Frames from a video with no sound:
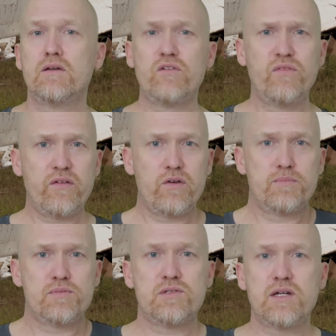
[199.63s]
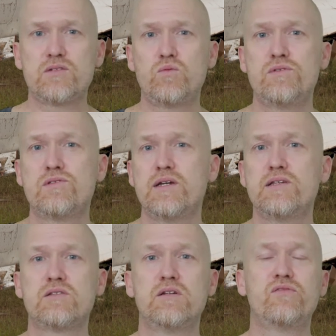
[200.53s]
You're very obsessed with
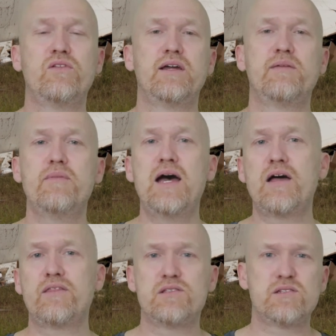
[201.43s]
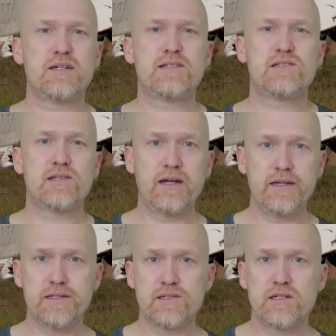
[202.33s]
saying stuff like math is not
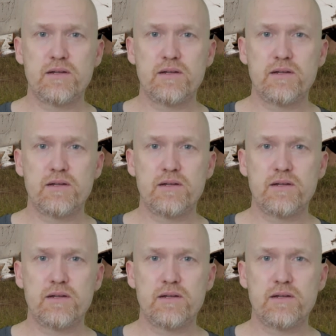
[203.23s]
science,